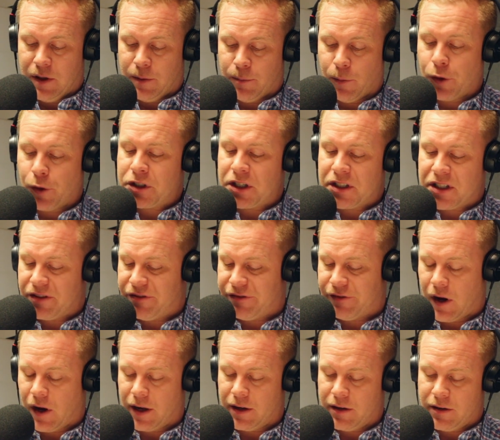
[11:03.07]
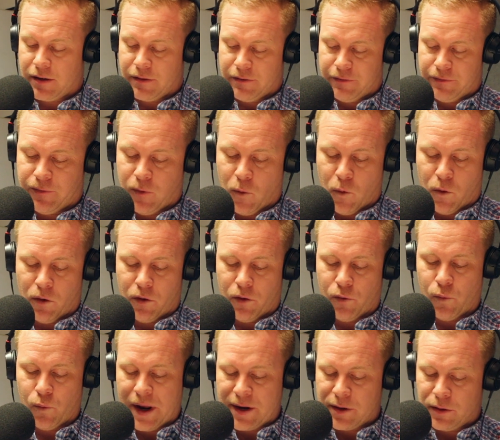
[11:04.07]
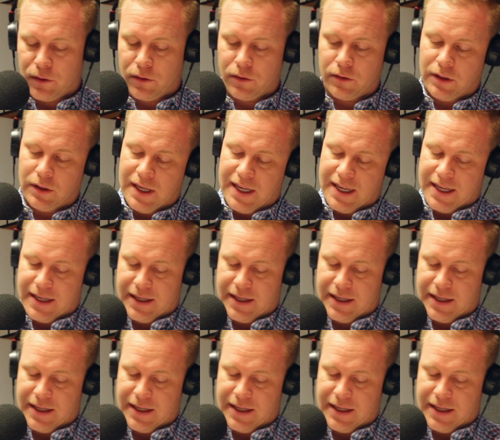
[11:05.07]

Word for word: emergency fund for rental,